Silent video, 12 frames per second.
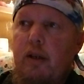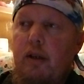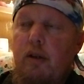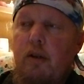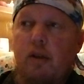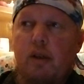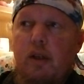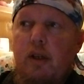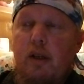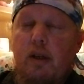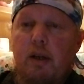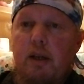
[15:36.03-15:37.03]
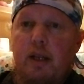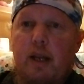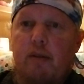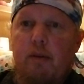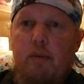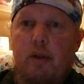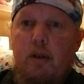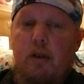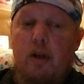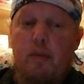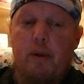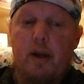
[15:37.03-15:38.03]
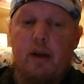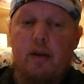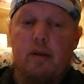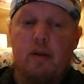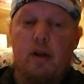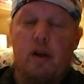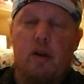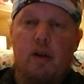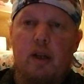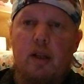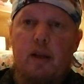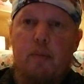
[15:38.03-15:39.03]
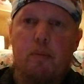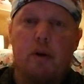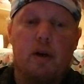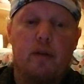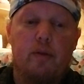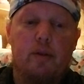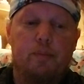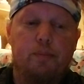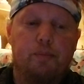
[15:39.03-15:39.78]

and I can't repeat it all back. I get like part of it.